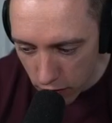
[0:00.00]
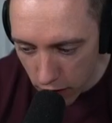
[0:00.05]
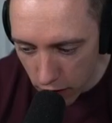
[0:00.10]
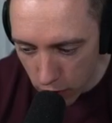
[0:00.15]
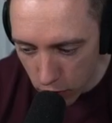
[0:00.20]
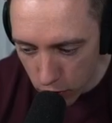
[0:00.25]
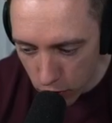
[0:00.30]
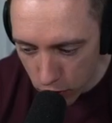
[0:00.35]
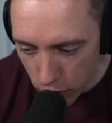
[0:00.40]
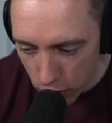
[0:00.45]

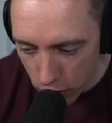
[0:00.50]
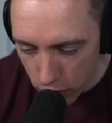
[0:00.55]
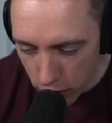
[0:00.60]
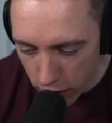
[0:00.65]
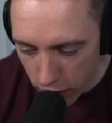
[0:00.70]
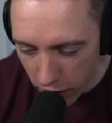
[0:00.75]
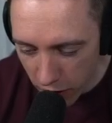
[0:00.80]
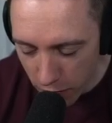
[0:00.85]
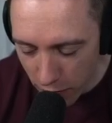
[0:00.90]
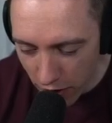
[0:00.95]
they were all
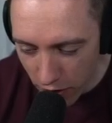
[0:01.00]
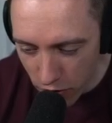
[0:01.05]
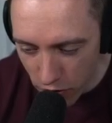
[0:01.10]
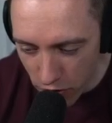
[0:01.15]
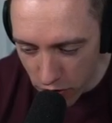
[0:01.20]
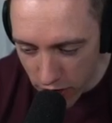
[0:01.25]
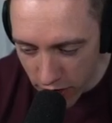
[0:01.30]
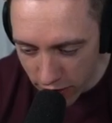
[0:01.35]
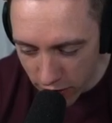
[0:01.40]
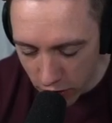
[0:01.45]
sitting
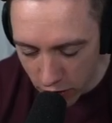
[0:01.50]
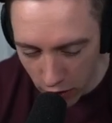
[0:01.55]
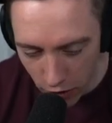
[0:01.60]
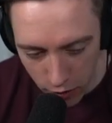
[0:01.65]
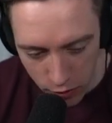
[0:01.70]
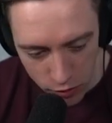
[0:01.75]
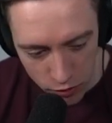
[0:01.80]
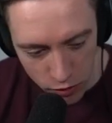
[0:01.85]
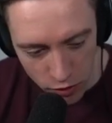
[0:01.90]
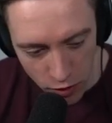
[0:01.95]
about this
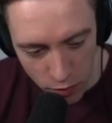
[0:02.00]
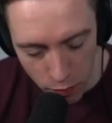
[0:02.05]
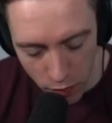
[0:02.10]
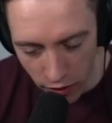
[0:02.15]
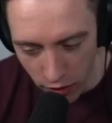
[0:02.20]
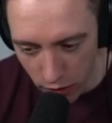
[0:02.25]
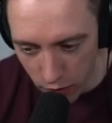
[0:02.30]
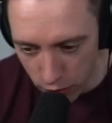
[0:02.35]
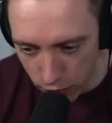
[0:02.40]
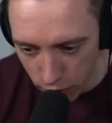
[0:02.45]
close to the
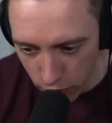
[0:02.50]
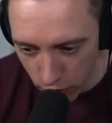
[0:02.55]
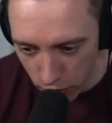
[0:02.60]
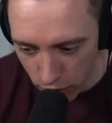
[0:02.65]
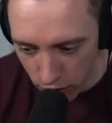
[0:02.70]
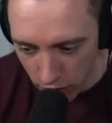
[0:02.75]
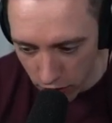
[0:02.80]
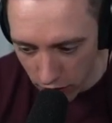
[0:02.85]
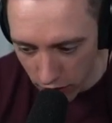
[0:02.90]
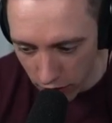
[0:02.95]

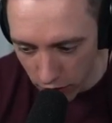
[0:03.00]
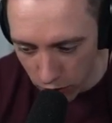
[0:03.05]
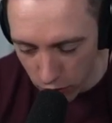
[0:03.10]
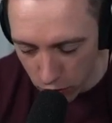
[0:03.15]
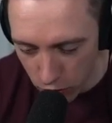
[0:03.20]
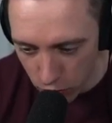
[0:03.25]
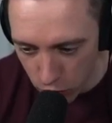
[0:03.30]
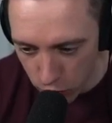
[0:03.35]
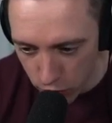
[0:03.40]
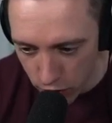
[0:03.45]
microphone, and
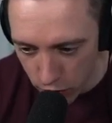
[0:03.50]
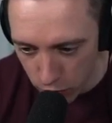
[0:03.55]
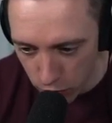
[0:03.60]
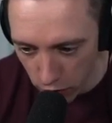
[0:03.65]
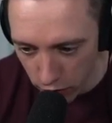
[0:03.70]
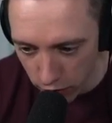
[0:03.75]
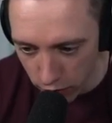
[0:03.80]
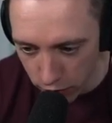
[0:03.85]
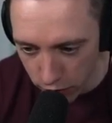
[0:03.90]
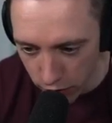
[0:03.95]
they're all
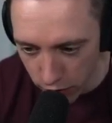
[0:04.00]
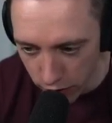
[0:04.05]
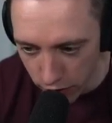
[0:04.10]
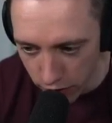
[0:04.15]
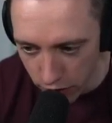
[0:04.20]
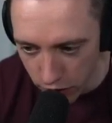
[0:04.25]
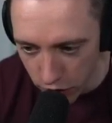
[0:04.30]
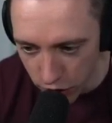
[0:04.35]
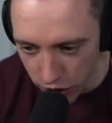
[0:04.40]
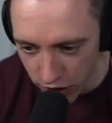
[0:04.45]
whistling
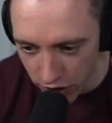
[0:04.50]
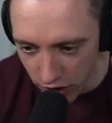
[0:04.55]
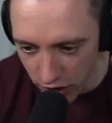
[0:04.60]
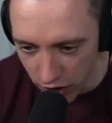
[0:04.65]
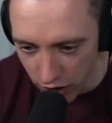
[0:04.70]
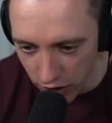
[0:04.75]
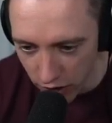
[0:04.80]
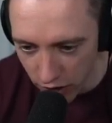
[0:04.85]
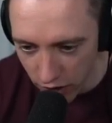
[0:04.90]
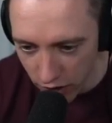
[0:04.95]
very
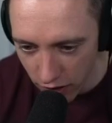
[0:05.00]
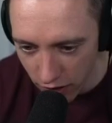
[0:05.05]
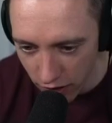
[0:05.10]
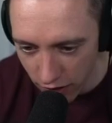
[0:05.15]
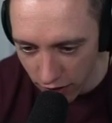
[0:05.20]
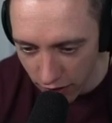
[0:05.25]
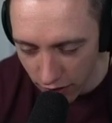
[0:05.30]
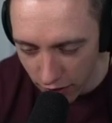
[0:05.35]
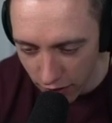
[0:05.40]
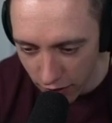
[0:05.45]
gently
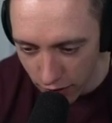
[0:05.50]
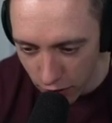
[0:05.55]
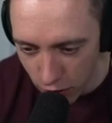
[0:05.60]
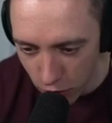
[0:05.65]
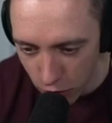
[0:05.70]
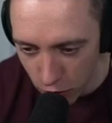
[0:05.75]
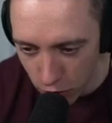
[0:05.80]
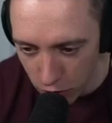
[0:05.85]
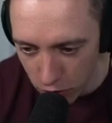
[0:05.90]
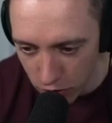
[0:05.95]

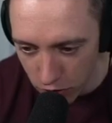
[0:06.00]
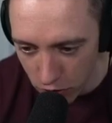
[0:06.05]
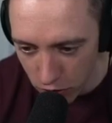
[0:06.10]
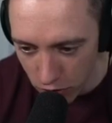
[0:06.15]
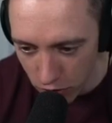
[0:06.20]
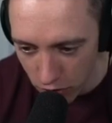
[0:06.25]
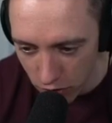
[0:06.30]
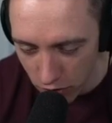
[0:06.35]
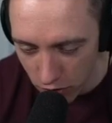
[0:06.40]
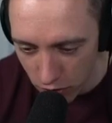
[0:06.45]
into the
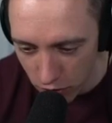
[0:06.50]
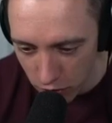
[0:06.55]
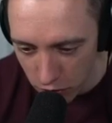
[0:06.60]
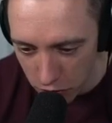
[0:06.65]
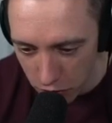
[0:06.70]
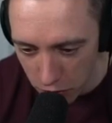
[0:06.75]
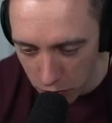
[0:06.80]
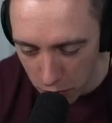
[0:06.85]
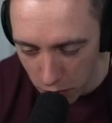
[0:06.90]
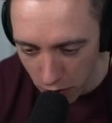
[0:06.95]

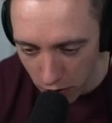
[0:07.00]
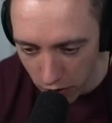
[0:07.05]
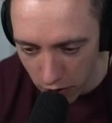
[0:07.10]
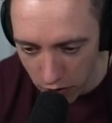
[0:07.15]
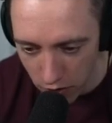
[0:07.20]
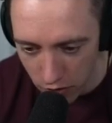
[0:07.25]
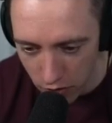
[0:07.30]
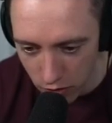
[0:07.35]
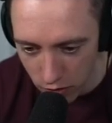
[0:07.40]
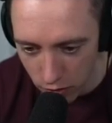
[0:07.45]
into the
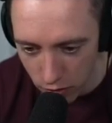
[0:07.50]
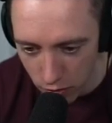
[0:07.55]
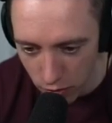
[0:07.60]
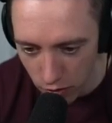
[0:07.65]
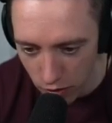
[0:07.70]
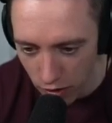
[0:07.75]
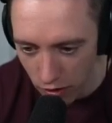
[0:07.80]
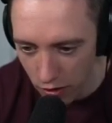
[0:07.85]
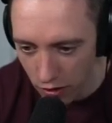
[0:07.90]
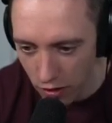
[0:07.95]
mic just to
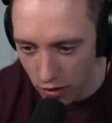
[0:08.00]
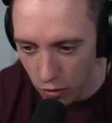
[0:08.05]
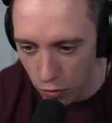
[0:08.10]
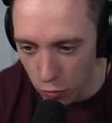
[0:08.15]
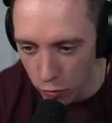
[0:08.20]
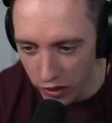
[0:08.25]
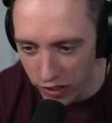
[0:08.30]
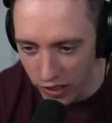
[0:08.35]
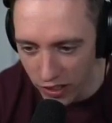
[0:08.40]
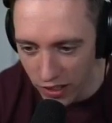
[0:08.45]

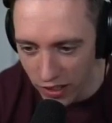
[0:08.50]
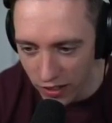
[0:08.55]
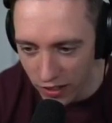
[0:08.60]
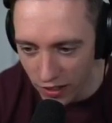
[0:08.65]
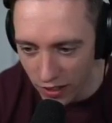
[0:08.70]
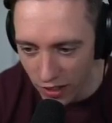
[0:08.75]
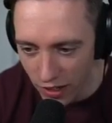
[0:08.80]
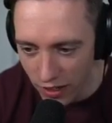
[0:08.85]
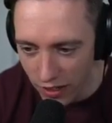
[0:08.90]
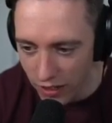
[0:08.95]
read their
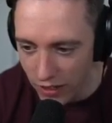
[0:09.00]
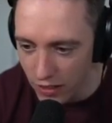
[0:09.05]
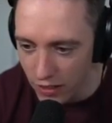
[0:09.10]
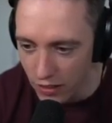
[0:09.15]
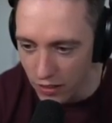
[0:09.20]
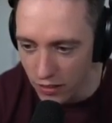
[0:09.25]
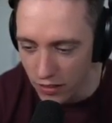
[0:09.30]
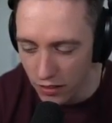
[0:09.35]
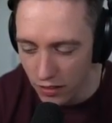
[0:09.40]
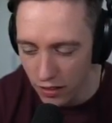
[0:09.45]

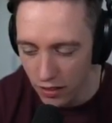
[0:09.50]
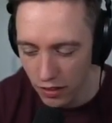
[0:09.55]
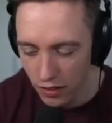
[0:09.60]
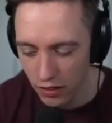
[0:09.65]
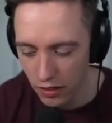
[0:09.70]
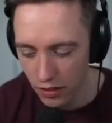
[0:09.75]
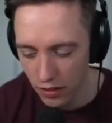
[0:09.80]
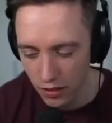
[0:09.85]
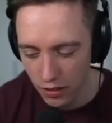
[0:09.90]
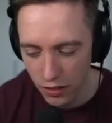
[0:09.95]
lines and
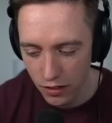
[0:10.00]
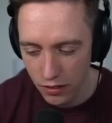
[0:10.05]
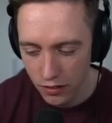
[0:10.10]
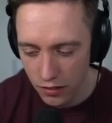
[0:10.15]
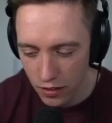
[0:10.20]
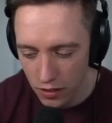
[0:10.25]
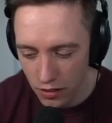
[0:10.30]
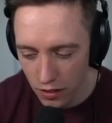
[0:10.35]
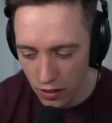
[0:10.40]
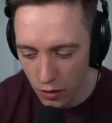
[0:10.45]

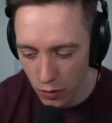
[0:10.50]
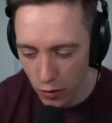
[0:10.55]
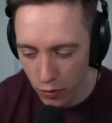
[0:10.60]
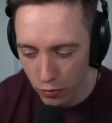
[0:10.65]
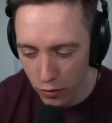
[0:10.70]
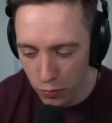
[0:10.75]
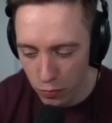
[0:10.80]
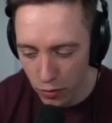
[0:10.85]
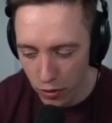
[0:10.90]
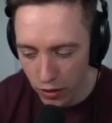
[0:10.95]
to tell
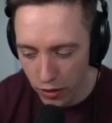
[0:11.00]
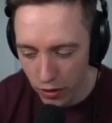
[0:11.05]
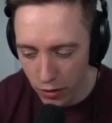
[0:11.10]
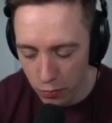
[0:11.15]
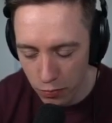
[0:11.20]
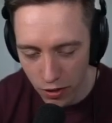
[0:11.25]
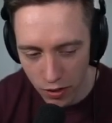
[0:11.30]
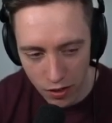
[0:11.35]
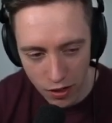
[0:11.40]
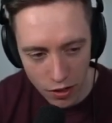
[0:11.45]
everybody
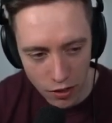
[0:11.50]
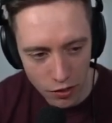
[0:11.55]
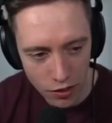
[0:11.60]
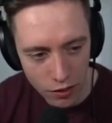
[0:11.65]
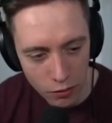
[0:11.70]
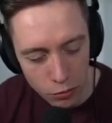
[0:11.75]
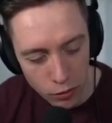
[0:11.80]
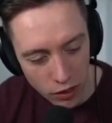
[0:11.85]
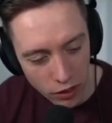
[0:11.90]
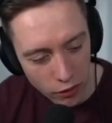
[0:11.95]
about how
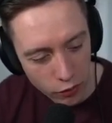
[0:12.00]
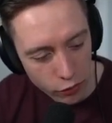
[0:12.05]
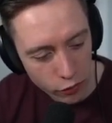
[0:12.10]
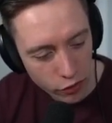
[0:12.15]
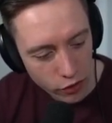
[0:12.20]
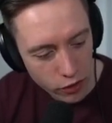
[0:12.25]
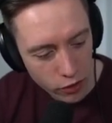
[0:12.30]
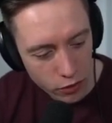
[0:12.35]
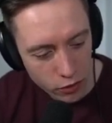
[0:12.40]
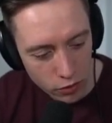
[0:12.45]
they really
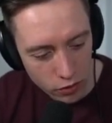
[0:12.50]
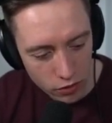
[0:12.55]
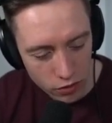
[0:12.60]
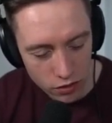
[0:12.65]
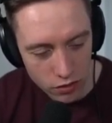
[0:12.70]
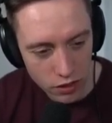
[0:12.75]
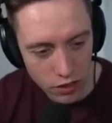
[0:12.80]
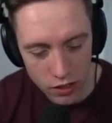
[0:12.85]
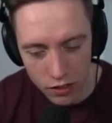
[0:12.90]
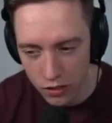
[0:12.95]
feel.
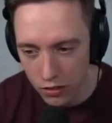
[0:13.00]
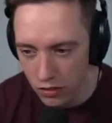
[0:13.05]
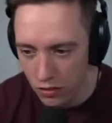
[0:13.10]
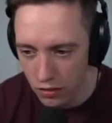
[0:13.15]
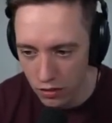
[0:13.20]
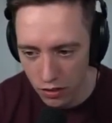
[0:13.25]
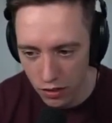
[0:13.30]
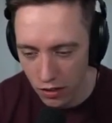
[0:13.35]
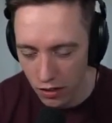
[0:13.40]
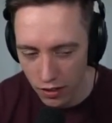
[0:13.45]
They
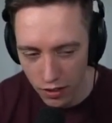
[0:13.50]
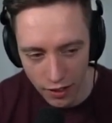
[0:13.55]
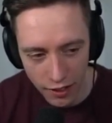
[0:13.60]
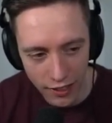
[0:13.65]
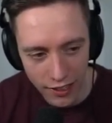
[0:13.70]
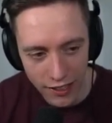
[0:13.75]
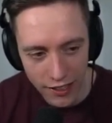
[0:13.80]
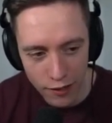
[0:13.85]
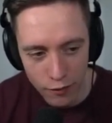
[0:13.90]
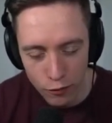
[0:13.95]
just
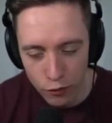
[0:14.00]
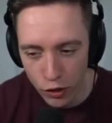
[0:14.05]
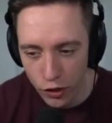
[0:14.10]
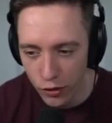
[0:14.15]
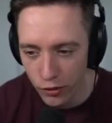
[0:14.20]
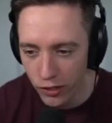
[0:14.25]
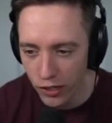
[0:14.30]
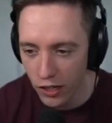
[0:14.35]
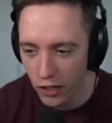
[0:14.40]
lean very